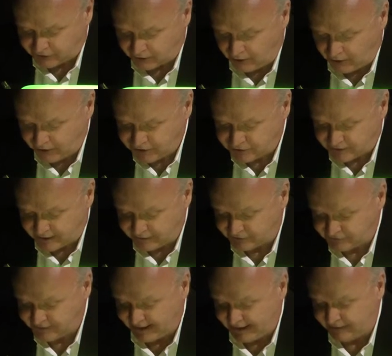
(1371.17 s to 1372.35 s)
for a larger
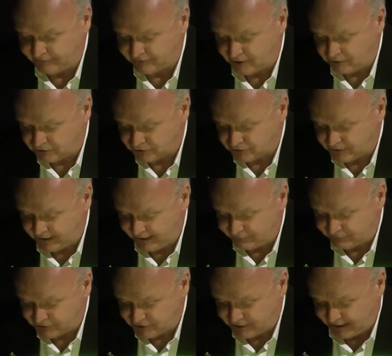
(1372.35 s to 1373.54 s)
understanding of culture in the
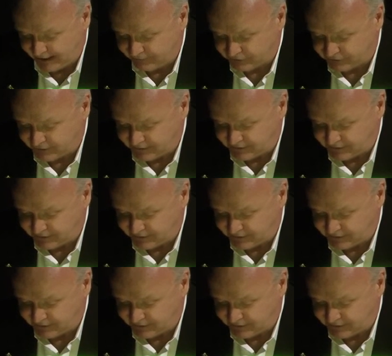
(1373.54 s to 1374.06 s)
FRG after